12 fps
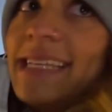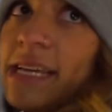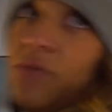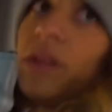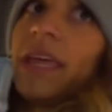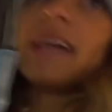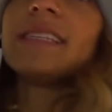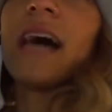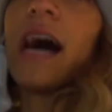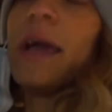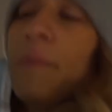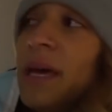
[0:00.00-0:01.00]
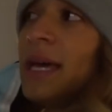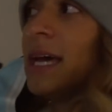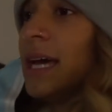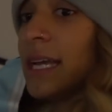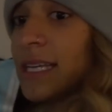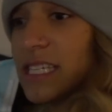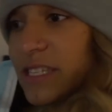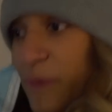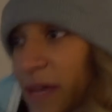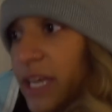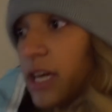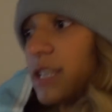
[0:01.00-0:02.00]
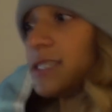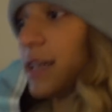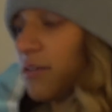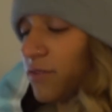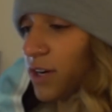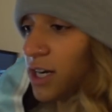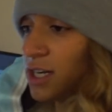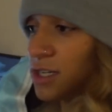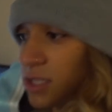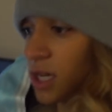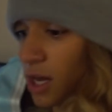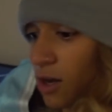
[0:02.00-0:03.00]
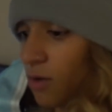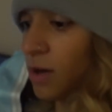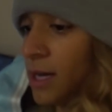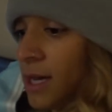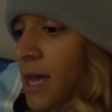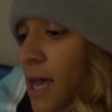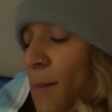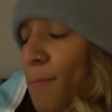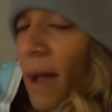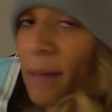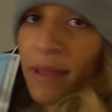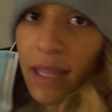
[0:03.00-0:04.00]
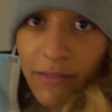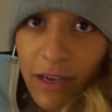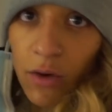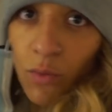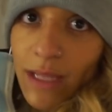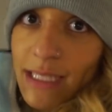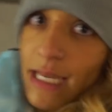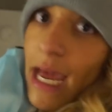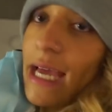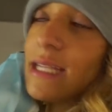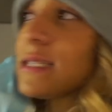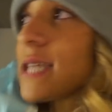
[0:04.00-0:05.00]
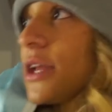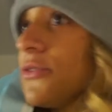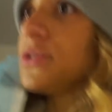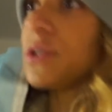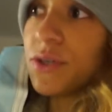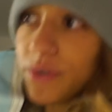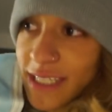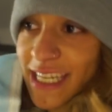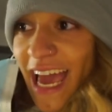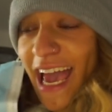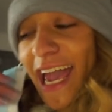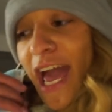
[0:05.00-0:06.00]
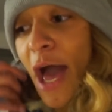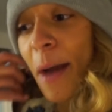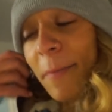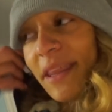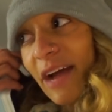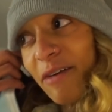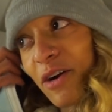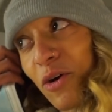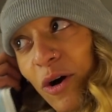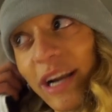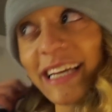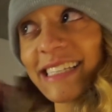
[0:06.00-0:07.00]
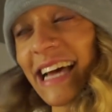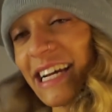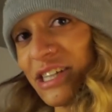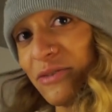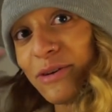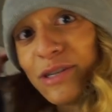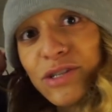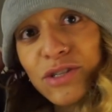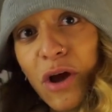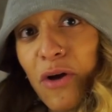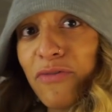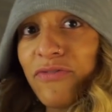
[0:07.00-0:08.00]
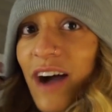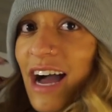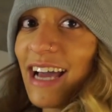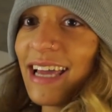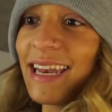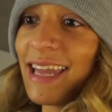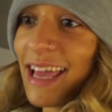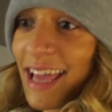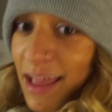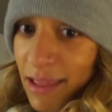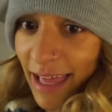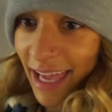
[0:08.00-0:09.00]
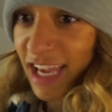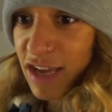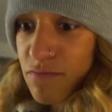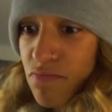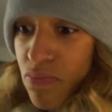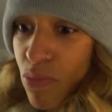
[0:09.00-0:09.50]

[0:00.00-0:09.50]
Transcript: didn't really get time to spend here in Denver, so might be leaving on Wednesday instead of Tuesday. But that recording session was so fun. Like,